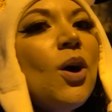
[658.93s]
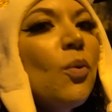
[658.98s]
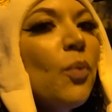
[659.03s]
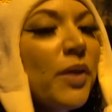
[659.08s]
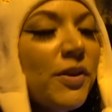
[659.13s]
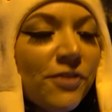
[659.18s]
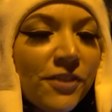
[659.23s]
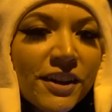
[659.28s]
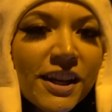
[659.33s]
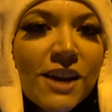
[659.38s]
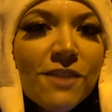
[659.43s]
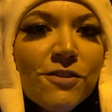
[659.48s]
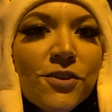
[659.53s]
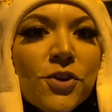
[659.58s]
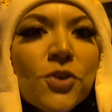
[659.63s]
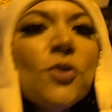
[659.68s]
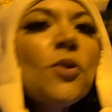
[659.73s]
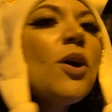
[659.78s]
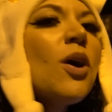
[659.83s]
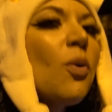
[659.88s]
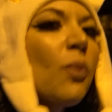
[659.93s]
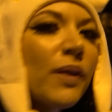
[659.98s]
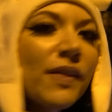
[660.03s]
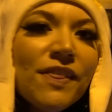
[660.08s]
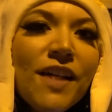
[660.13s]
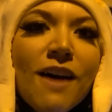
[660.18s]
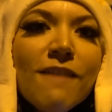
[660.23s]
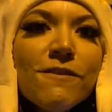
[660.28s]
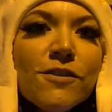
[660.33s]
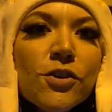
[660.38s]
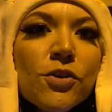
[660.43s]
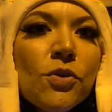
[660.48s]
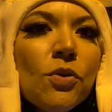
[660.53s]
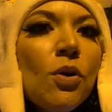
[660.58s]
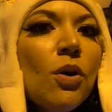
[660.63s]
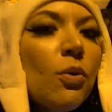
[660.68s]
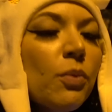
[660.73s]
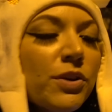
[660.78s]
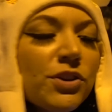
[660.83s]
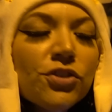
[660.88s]
We forgive you, we love you,
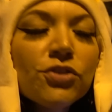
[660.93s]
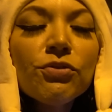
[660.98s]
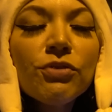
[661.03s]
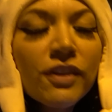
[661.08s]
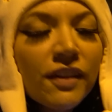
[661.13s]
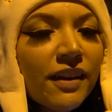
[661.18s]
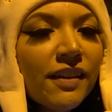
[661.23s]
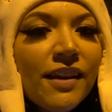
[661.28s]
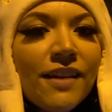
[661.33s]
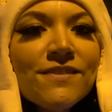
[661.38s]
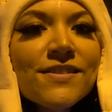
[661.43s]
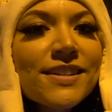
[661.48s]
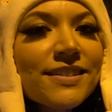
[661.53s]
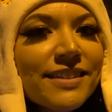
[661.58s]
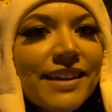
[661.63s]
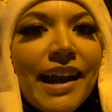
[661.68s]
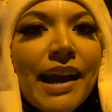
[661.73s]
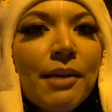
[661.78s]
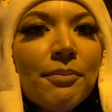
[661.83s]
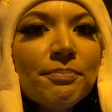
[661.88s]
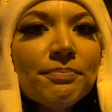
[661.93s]
we just really love this game.